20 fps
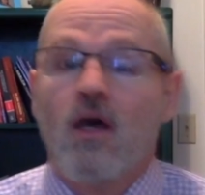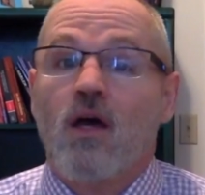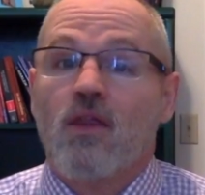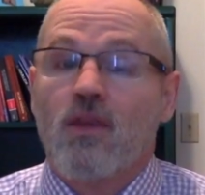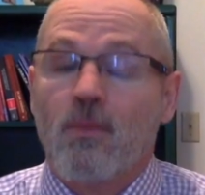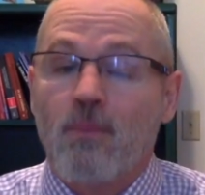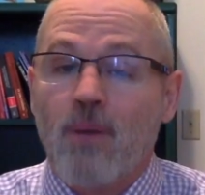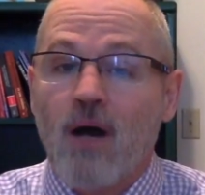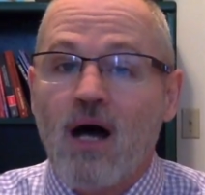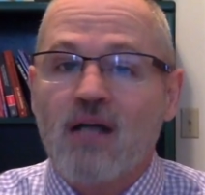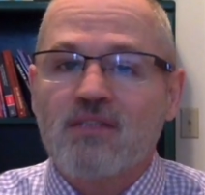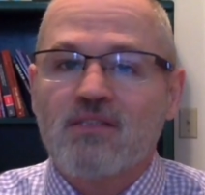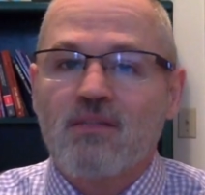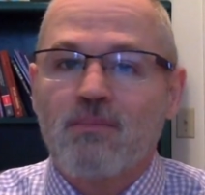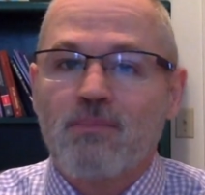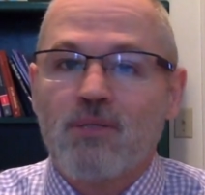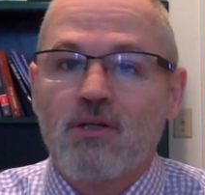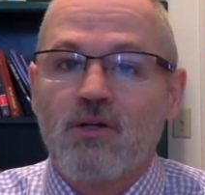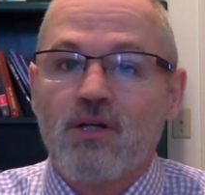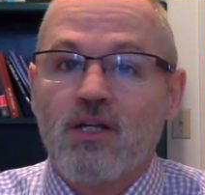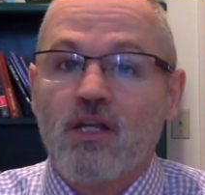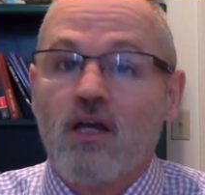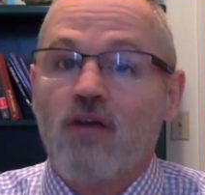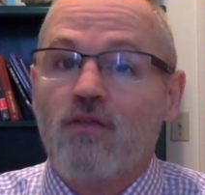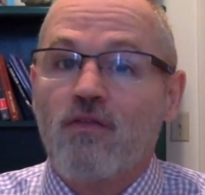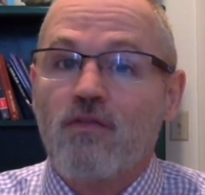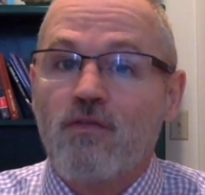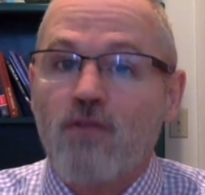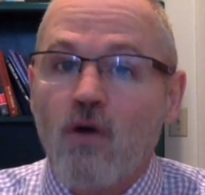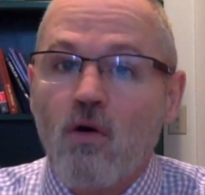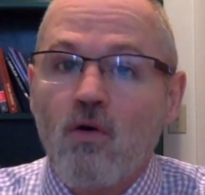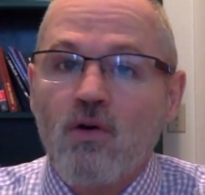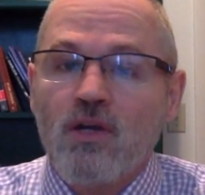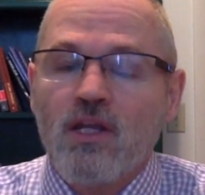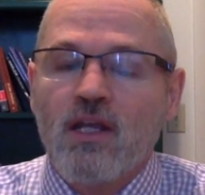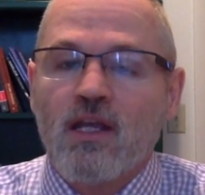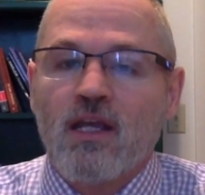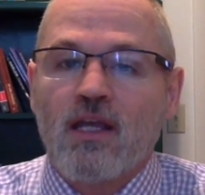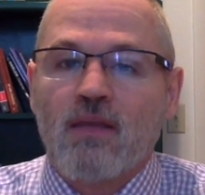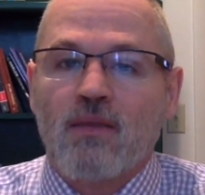The possibility of
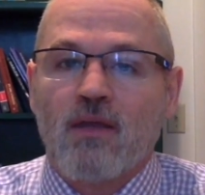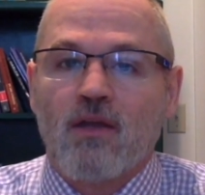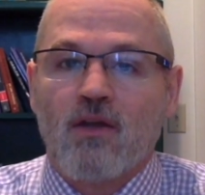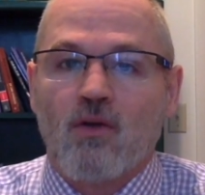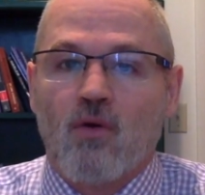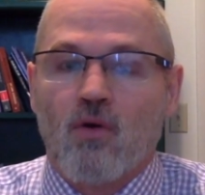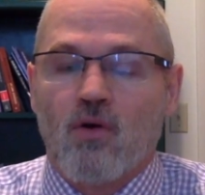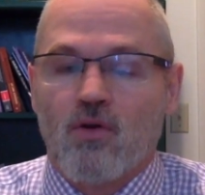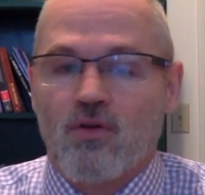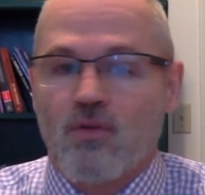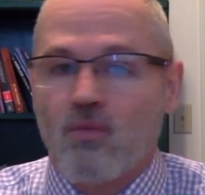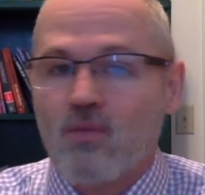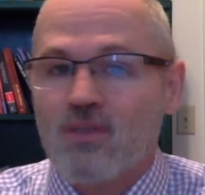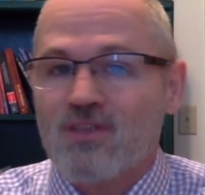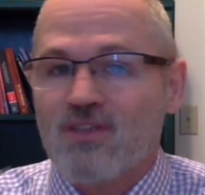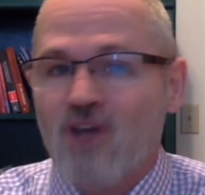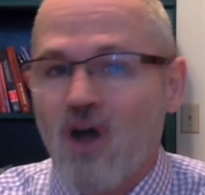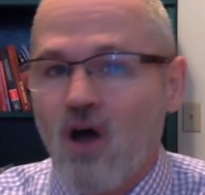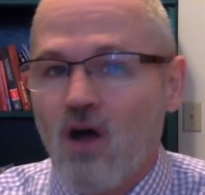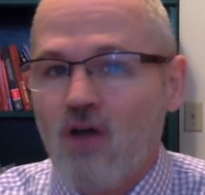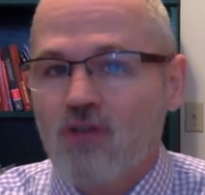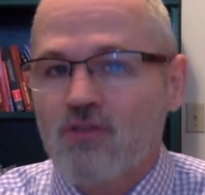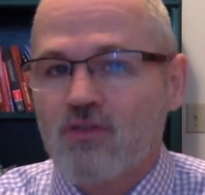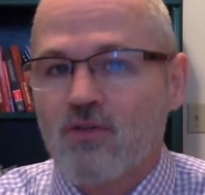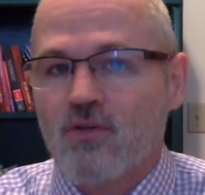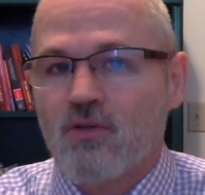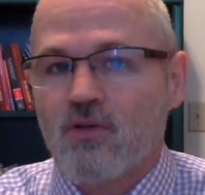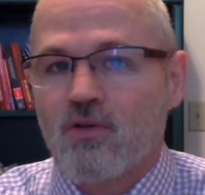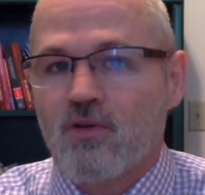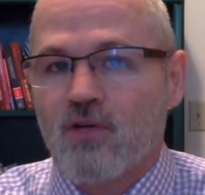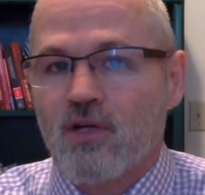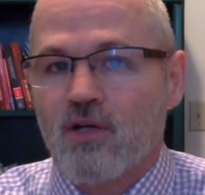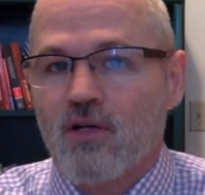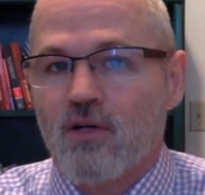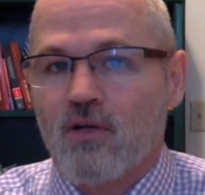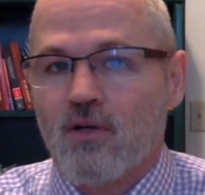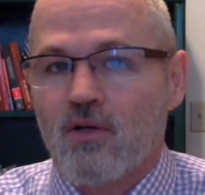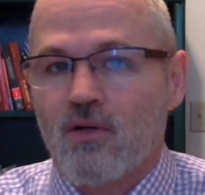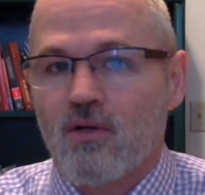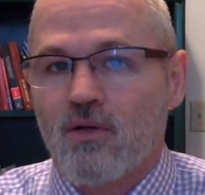voting in the North was also
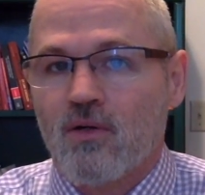critical.